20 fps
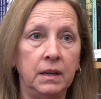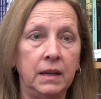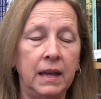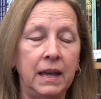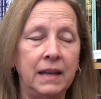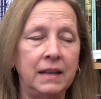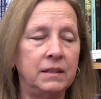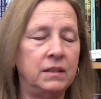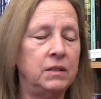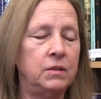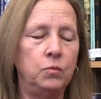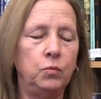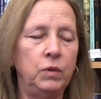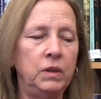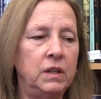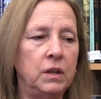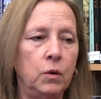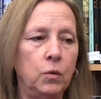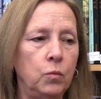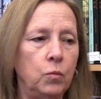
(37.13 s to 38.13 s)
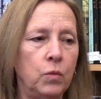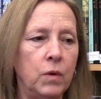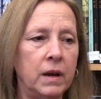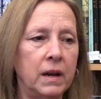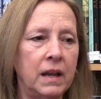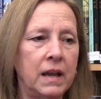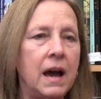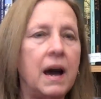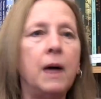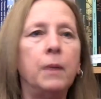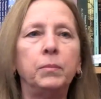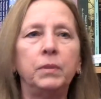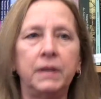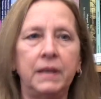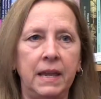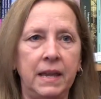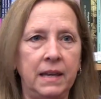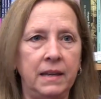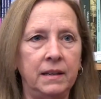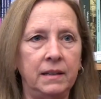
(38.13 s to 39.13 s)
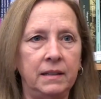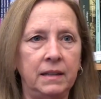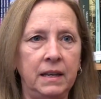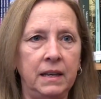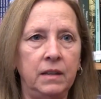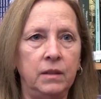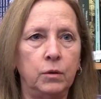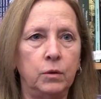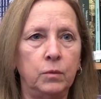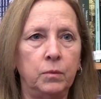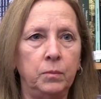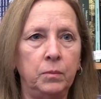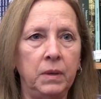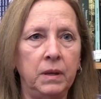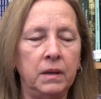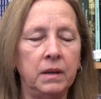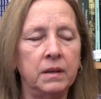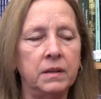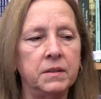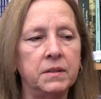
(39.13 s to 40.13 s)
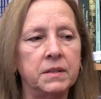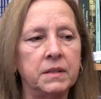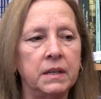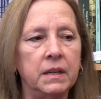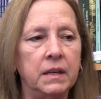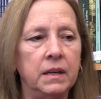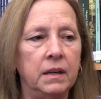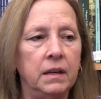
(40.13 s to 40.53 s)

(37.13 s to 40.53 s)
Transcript: And we don't want to complicate it either, because